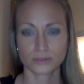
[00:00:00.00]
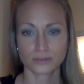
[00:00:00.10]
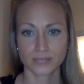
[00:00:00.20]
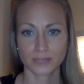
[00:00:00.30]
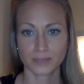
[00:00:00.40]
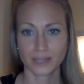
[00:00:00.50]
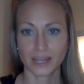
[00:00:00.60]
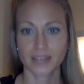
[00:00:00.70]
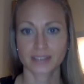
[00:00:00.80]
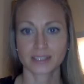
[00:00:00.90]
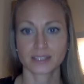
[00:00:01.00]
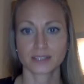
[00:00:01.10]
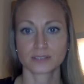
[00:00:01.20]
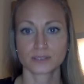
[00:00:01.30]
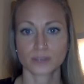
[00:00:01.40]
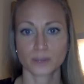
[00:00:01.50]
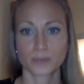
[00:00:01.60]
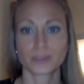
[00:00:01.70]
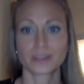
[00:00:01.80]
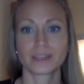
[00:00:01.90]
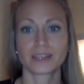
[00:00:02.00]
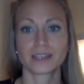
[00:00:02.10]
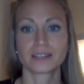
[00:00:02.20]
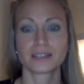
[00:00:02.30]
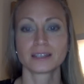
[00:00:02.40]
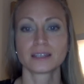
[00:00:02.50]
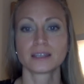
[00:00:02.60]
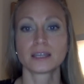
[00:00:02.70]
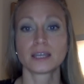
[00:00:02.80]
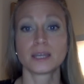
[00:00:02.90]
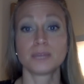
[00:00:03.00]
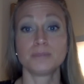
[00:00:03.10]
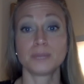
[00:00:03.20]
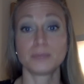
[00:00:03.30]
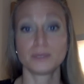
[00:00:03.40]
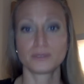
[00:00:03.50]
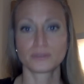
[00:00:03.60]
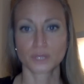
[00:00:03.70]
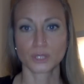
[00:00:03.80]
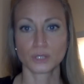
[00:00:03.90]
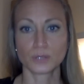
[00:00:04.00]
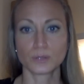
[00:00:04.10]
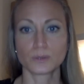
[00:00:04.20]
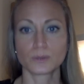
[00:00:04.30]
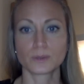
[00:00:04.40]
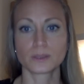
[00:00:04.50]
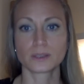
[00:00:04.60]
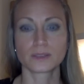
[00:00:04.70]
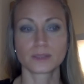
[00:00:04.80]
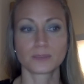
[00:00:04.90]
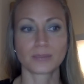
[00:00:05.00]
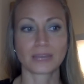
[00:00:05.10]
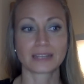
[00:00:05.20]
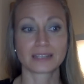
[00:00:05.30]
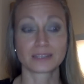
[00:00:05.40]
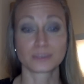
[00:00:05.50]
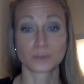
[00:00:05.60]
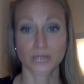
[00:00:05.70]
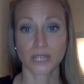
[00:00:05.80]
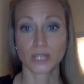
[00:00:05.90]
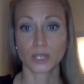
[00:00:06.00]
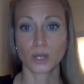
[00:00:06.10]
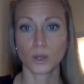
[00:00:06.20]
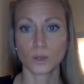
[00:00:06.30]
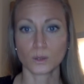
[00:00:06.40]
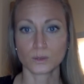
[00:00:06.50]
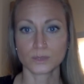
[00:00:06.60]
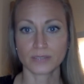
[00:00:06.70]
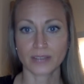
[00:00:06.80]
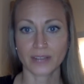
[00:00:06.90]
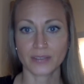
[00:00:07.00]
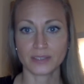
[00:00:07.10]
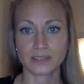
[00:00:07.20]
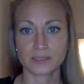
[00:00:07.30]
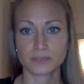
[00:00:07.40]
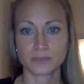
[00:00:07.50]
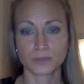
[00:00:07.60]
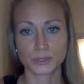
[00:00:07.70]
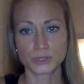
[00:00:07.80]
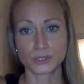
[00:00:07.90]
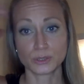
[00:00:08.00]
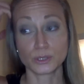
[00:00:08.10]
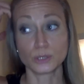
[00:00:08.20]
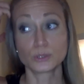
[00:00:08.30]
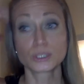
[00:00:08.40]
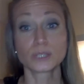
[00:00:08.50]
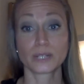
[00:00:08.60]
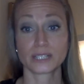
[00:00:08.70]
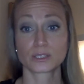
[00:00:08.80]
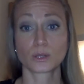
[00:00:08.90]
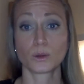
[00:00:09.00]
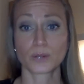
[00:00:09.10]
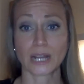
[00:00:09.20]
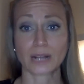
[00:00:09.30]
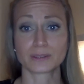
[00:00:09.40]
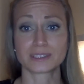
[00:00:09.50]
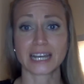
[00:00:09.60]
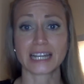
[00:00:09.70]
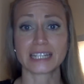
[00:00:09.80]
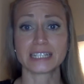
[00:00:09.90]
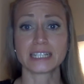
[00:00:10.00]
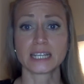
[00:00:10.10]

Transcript: Take a big exhale, start breathing. Maybe for you, the panic is more like cold. I've had these before too, usually when it's colder outside,